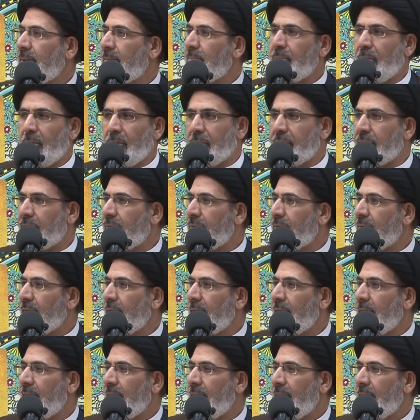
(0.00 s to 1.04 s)
Both.
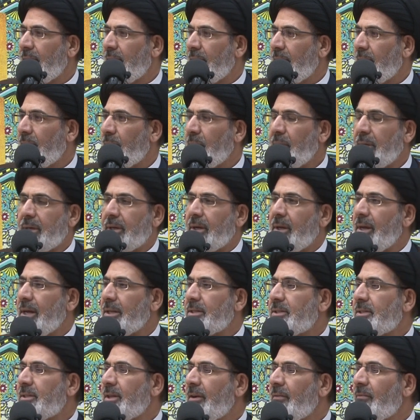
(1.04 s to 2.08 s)
We
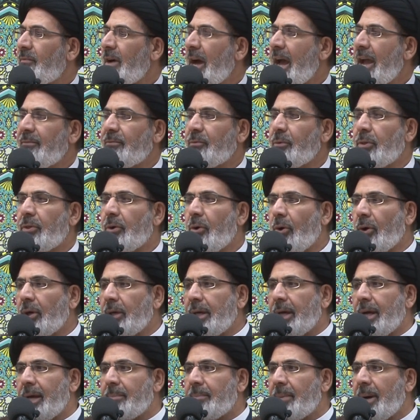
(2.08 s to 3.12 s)
cannot survive with
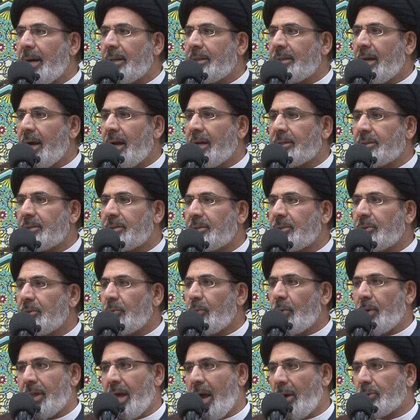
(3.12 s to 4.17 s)
only ibadat,
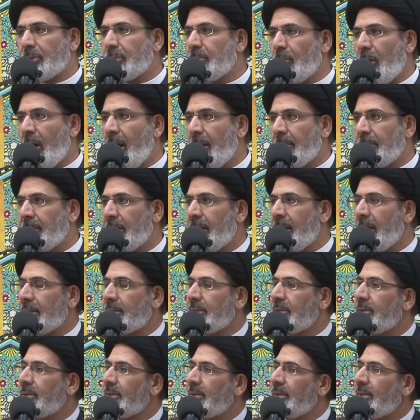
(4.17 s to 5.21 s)
without
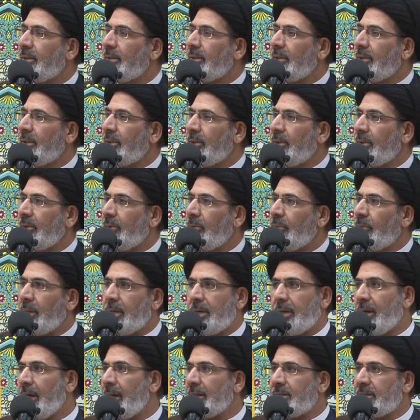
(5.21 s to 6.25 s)
mu'amalat. We
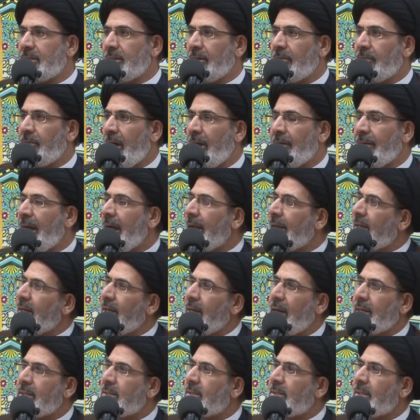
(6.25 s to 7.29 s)
cannot survive. I
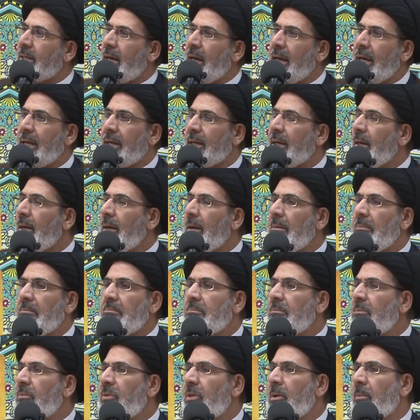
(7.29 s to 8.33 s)
cannot say,
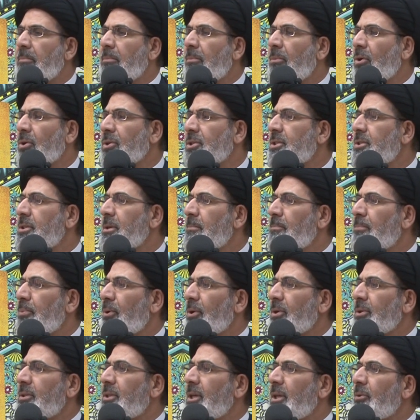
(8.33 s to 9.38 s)
the most
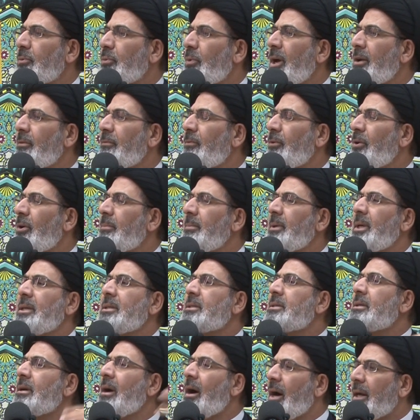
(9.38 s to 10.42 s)
important one for me
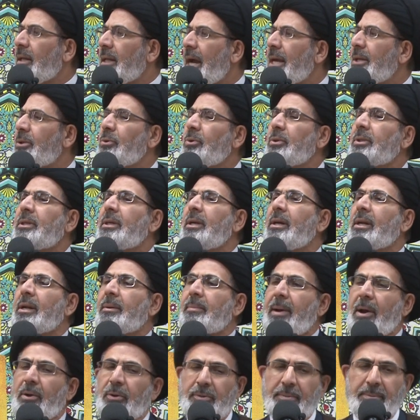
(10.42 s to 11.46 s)
is God. I don't care
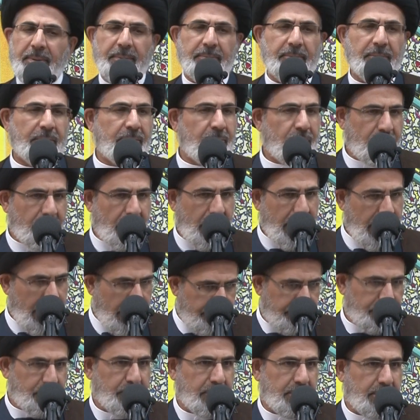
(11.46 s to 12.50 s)
about people. No, I
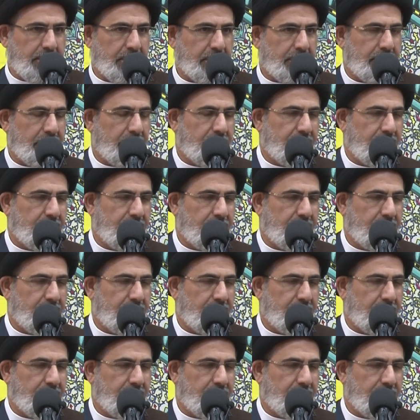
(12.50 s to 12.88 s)
have to care.